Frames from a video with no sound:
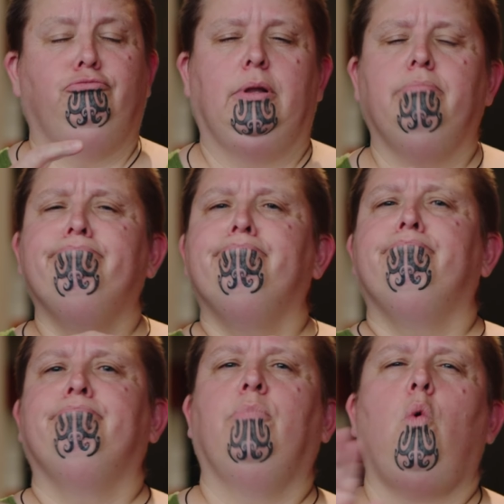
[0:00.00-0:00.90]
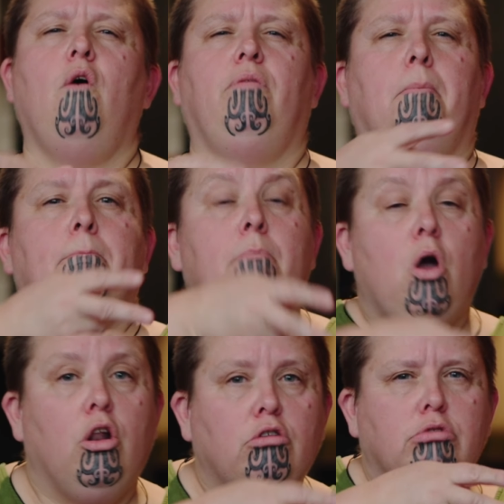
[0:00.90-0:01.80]
The Insights Alliance
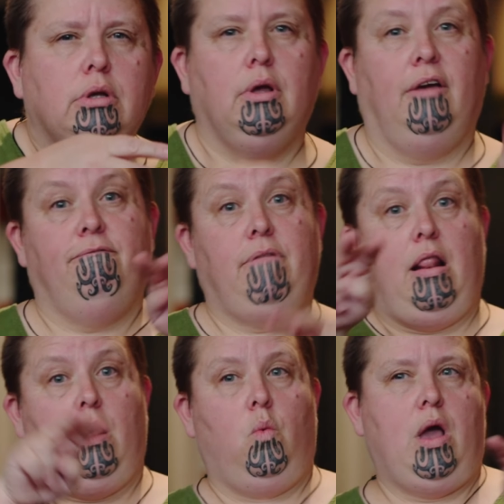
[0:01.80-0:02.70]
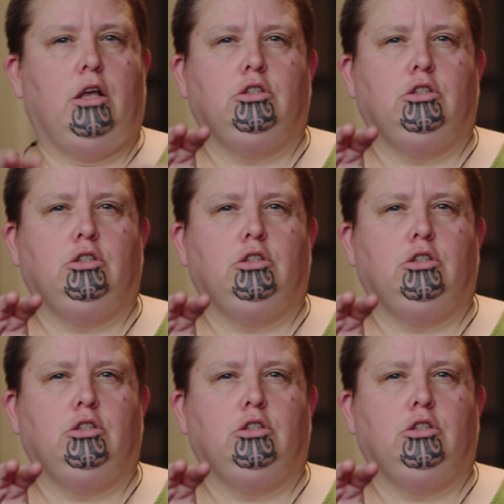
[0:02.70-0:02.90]
oversees the monitoring